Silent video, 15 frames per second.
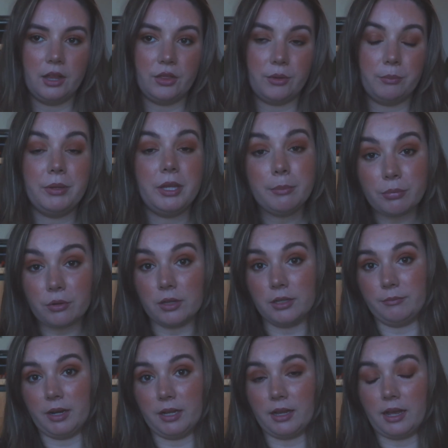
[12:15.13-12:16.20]
the people
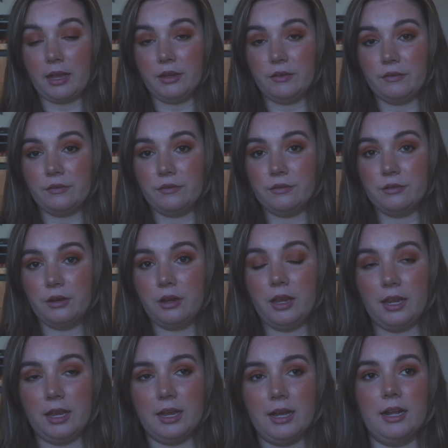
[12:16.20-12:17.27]
in my life
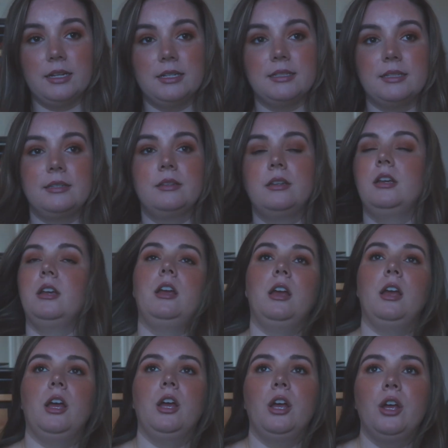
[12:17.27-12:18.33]
and
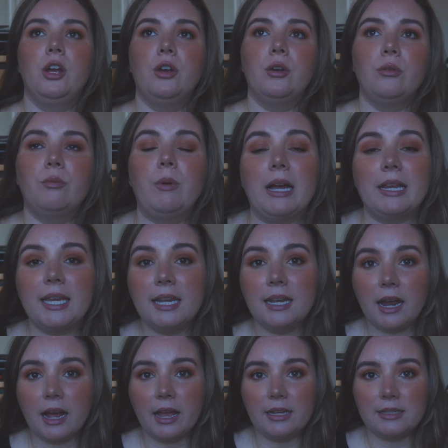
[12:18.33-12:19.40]

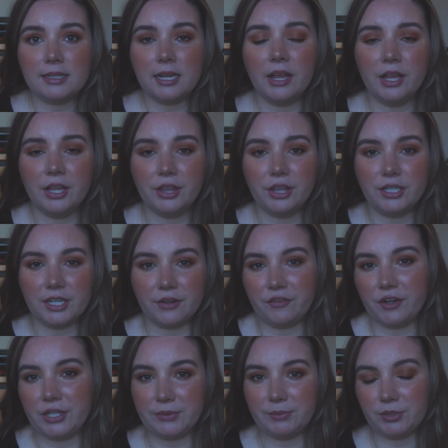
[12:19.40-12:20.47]
recognize the
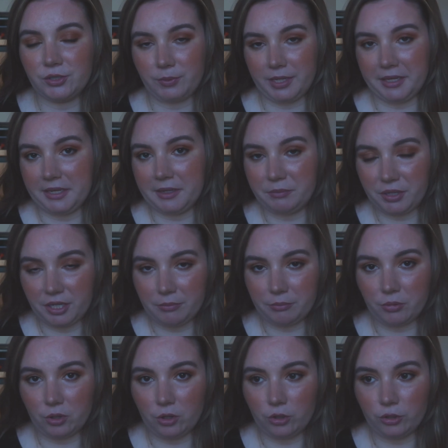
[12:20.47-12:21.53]
difference between
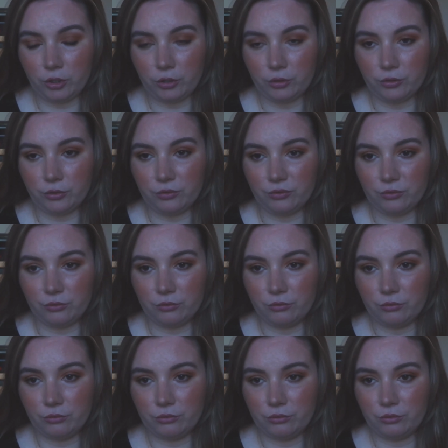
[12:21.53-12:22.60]
people who
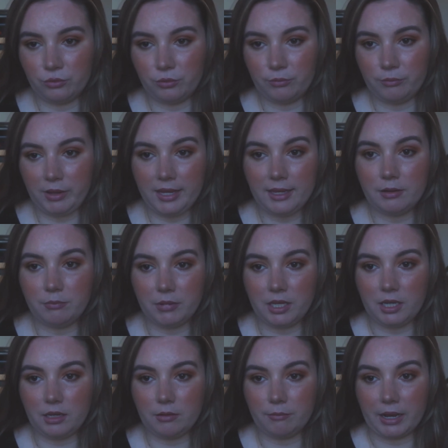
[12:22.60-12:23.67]
make
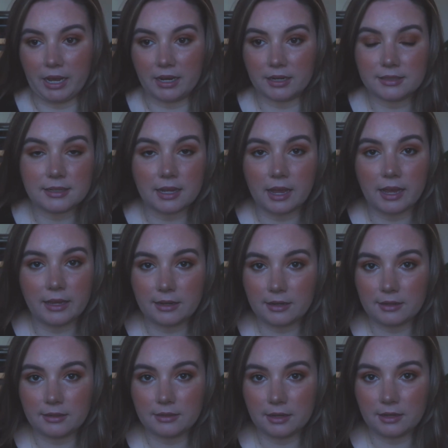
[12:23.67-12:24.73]
me
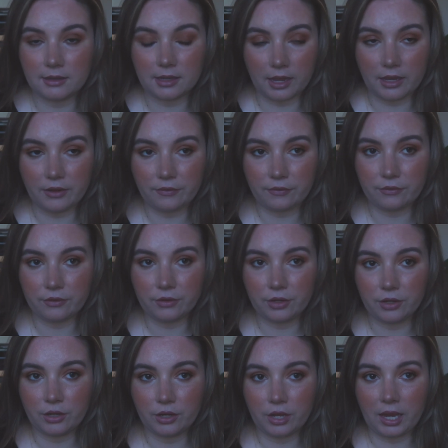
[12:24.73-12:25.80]
backslide in life
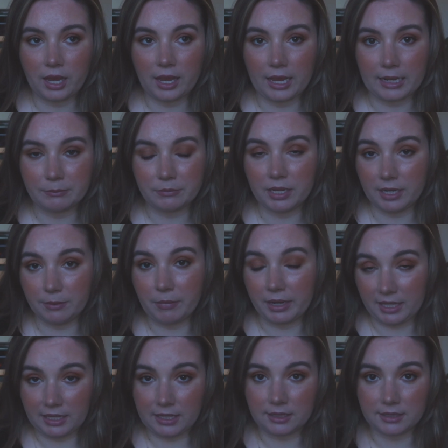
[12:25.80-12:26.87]
and in my
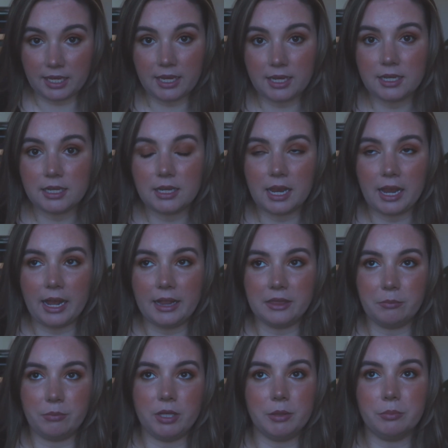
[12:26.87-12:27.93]
healing, and
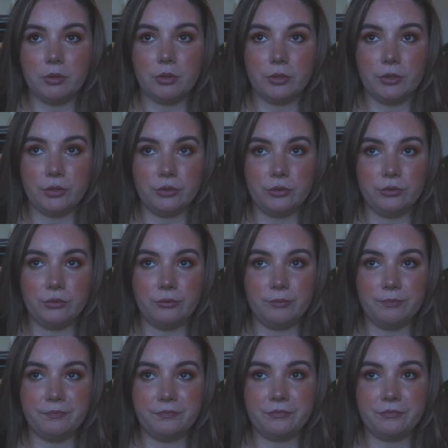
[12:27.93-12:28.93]
the people who